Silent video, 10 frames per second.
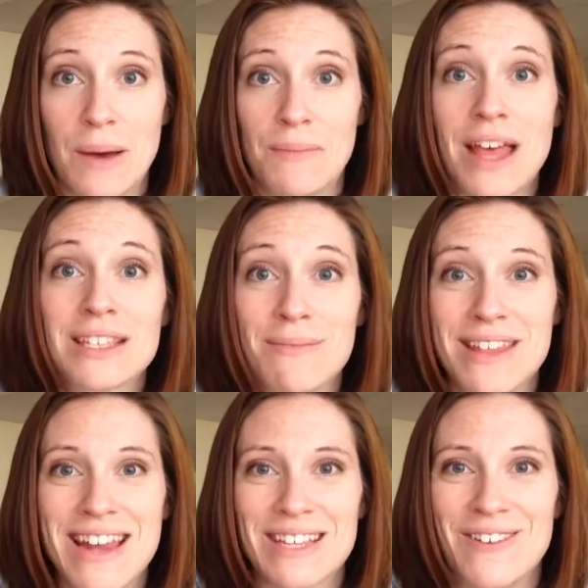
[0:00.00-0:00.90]
But that's gonna
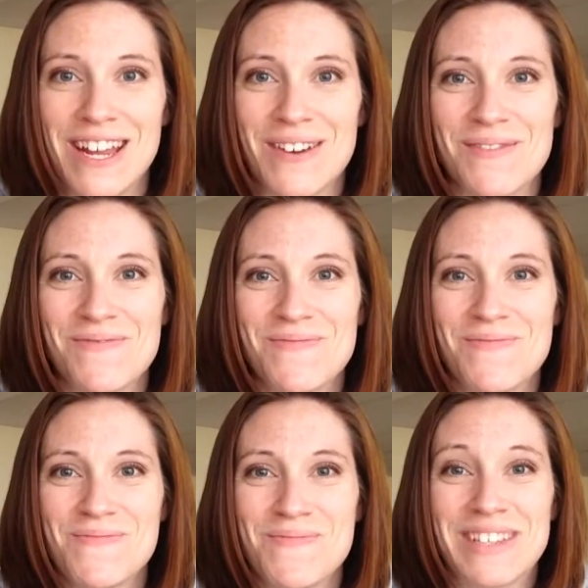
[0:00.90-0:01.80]
be the next video
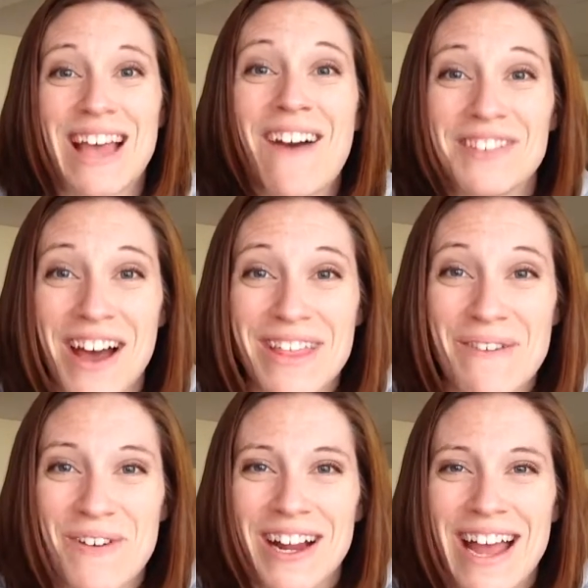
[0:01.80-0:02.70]
because I haven't gotten
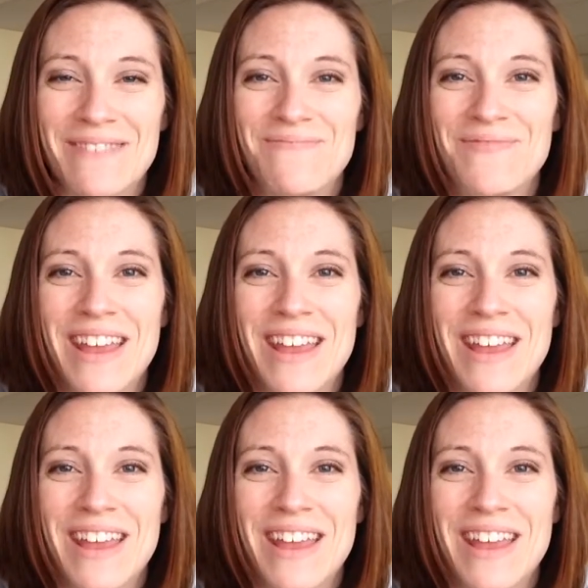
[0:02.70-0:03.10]
that far yet.